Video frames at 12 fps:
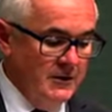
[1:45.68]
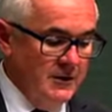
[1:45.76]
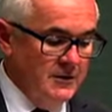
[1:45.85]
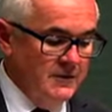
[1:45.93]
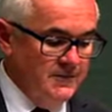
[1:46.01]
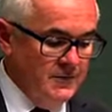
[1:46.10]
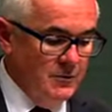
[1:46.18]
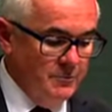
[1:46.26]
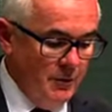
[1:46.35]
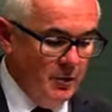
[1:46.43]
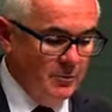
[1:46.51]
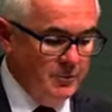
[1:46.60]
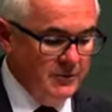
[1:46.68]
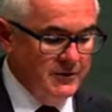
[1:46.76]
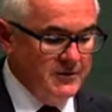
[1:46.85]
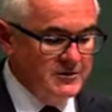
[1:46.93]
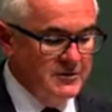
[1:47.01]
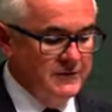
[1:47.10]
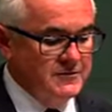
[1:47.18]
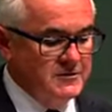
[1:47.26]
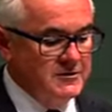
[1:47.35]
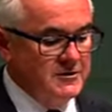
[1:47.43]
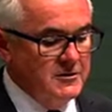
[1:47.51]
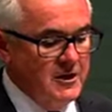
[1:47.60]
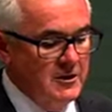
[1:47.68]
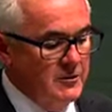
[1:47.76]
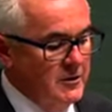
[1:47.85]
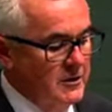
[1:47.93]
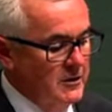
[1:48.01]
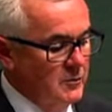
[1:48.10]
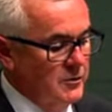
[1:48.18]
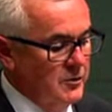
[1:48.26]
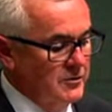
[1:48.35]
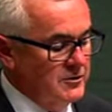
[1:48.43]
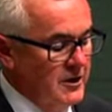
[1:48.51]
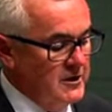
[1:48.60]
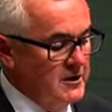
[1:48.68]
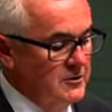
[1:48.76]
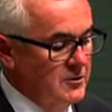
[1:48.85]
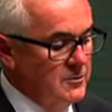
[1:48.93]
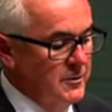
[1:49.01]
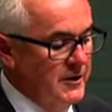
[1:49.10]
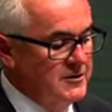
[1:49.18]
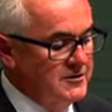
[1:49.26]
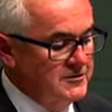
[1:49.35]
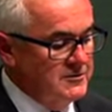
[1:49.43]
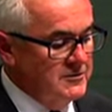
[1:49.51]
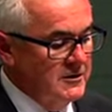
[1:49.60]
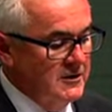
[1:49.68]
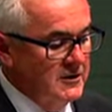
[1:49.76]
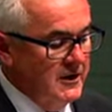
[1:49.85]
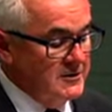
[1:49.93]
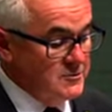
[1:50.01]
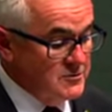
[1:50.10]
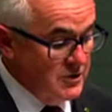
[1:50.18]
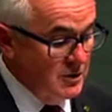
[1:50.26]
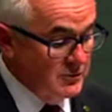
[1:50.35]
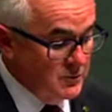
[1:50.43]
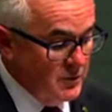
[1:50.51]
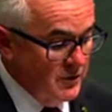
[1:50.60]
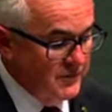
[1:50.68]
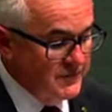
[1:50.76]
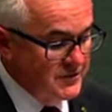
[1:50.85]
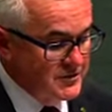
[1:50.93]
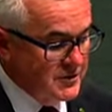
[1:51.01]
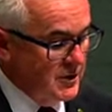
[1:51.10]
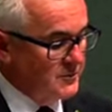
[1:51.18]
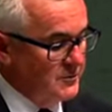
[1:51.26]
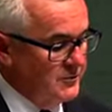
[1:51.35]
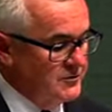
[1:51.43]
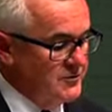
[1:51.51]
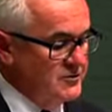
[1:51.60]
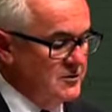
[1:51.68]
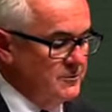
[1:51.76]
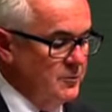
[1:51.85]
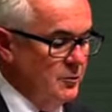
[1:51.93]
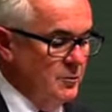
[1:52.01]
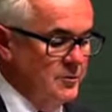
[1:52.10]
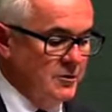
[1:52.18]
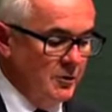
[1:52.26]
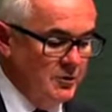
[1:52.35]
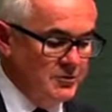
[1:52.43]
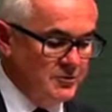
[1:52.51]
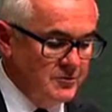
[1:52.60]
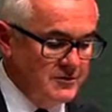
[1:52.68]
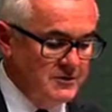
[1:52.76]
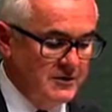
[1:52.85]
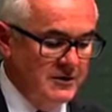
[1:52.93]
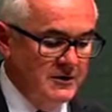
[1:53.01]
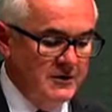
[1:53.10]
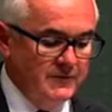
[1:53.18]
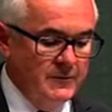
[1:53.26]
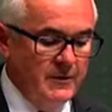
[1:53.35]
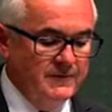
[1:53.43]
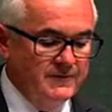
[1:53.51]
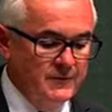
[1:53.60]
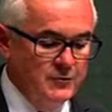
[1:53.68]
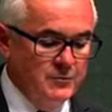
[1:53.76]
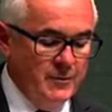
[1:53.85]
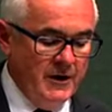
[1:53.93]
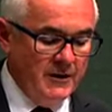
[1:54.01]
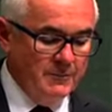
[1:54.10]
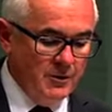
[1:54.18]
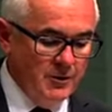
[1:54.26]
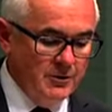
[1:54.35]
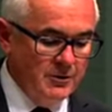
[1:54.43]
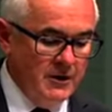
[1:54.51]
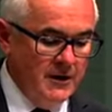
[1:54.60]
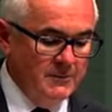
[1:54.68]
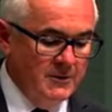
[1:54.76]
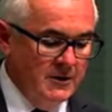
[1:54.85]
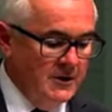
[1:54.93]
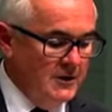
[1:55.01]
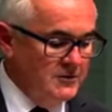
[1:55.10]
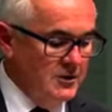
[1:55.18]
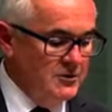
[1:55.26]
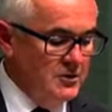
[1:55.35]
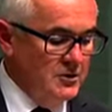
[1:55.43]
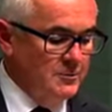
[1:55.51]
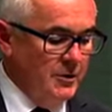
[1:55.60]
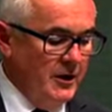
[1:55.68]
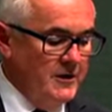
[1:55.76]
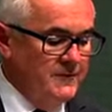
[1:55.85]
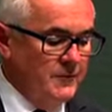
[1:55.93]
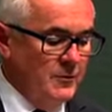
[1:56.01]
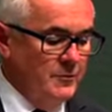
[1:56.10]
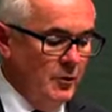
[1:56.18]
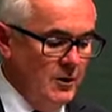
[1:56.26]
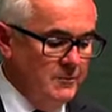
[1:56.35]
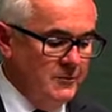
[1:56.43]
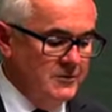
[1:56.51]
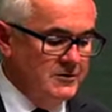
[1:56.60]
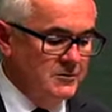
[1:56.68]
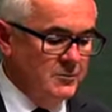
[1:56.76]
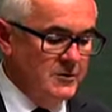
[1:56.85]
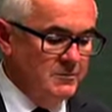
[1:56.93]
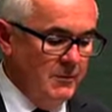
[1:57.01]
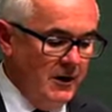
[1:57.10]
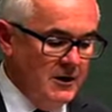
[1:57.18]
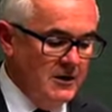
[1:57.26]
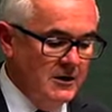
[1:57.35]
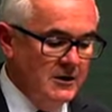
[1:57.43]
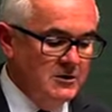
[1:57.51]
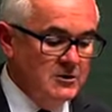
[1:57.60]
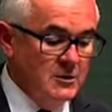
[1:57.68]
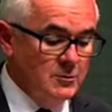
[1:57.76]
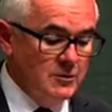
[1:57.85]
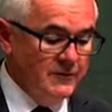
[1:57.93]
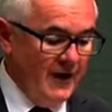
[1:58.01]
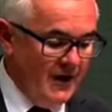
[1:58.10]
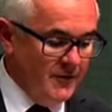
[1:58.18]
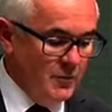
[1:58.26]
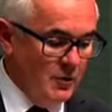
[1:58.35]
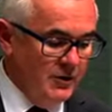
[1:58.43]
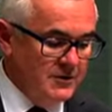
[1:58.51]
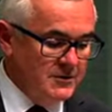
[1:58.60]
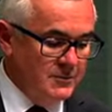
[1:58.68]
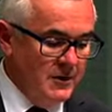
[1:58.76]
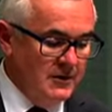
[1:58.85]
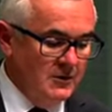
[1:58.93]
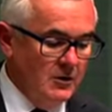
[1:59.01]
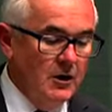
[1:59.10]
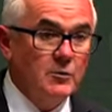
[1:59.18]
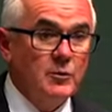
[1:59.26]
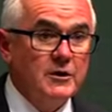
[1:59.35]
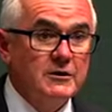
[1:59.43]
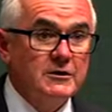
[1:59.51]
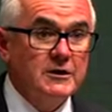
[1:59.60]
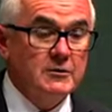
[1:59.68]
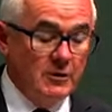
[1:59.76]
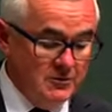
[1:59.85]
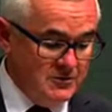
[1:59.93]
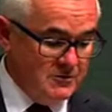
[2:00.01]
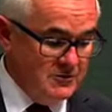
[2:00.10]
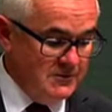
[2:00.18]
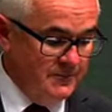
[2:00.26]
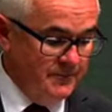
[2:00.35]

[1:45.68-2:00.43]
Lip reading: The few bulk billing services in the area were not taking new patients. As a result, we offered this young person support with groceries from our food bank program so she could pay for appointments with money she would have otherwise spent on weekly groceries."